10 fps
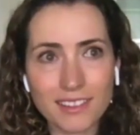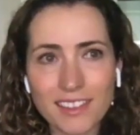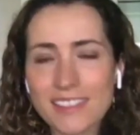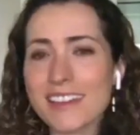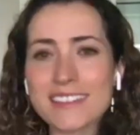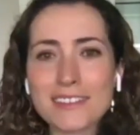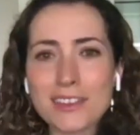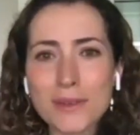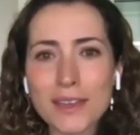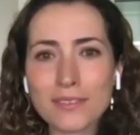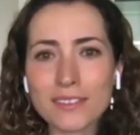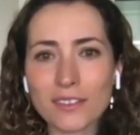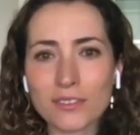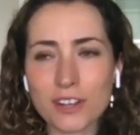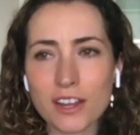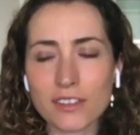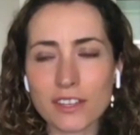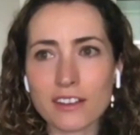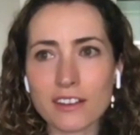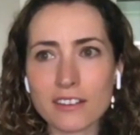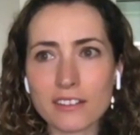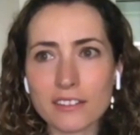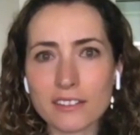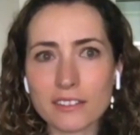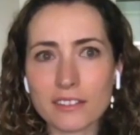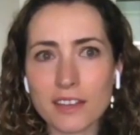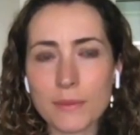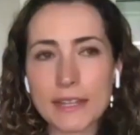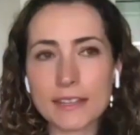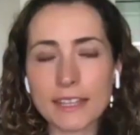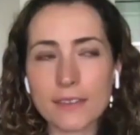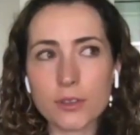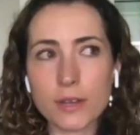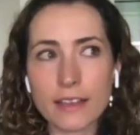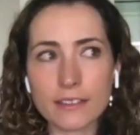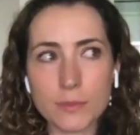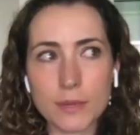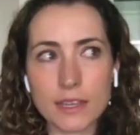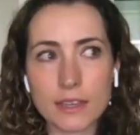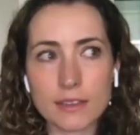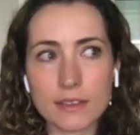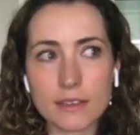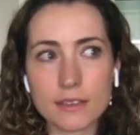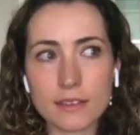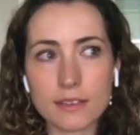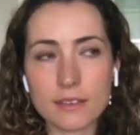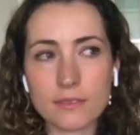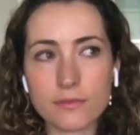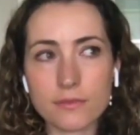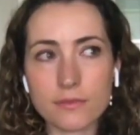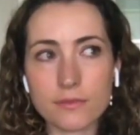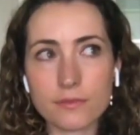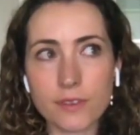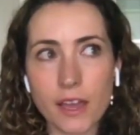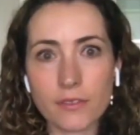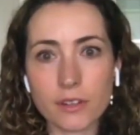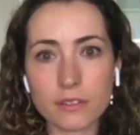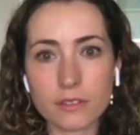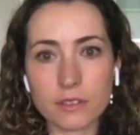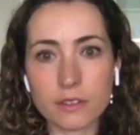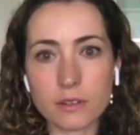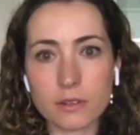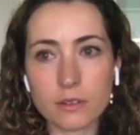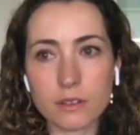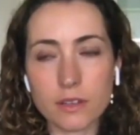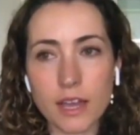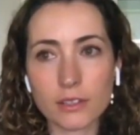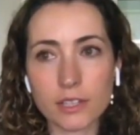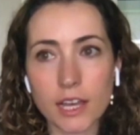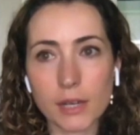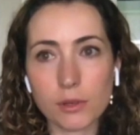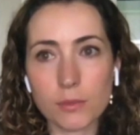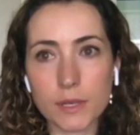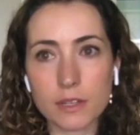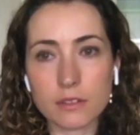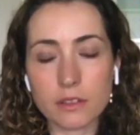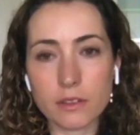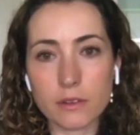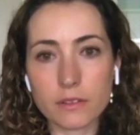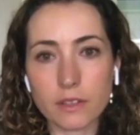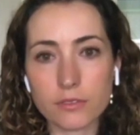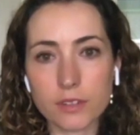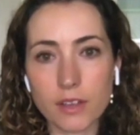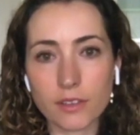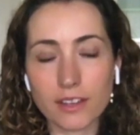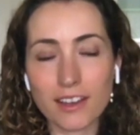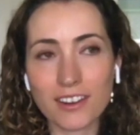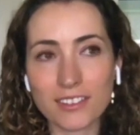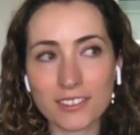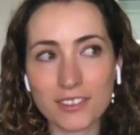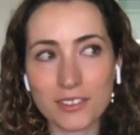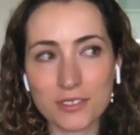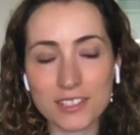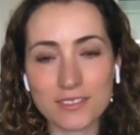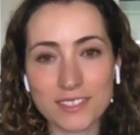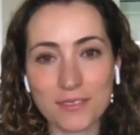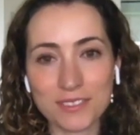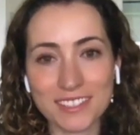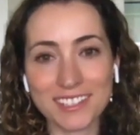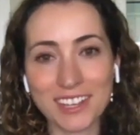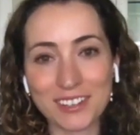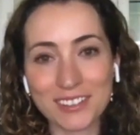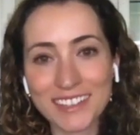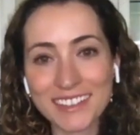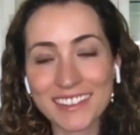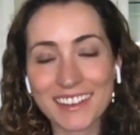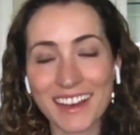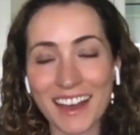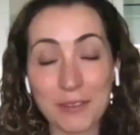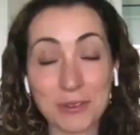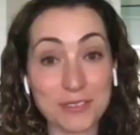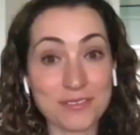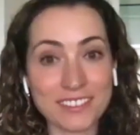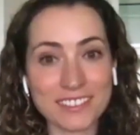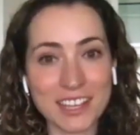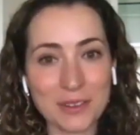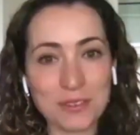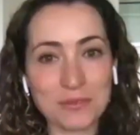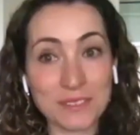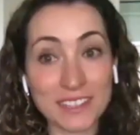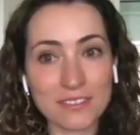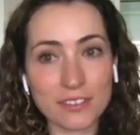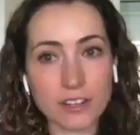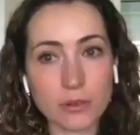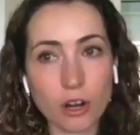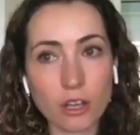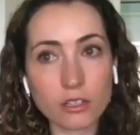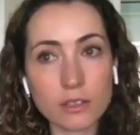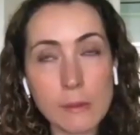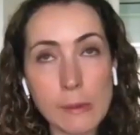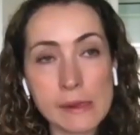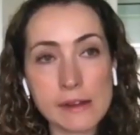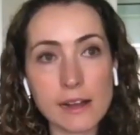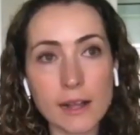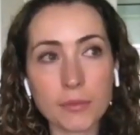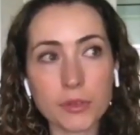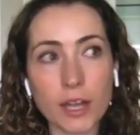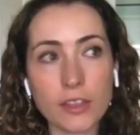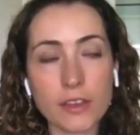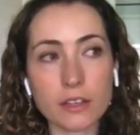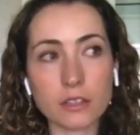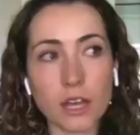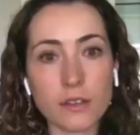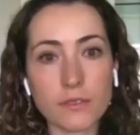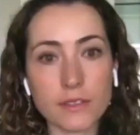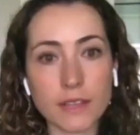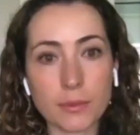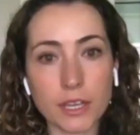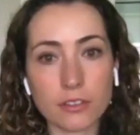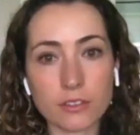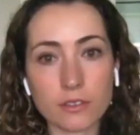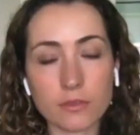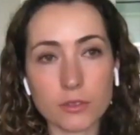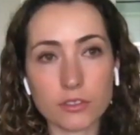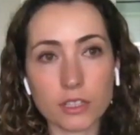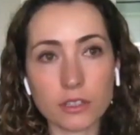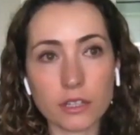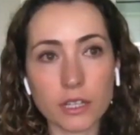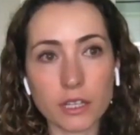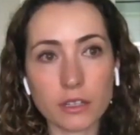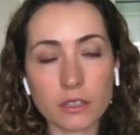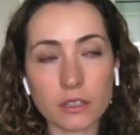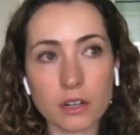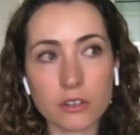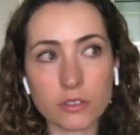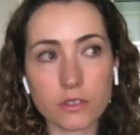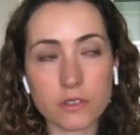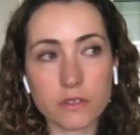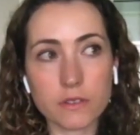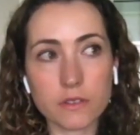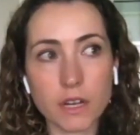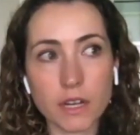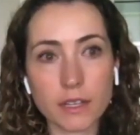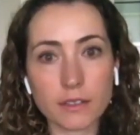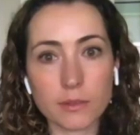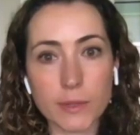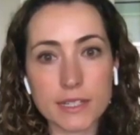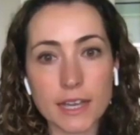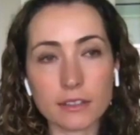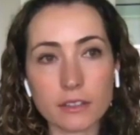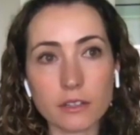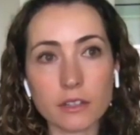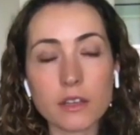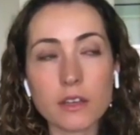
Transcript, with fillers: The idea that we have self driving cars, I mean, like if you'd asked me five years ago how long it would be until there were self driving cars in the streets of San Francisco, uh, I would have, let's just say, I would have been like very wrong. Um, so I think a lot of these applications of machine learning are just stunning and spectacular.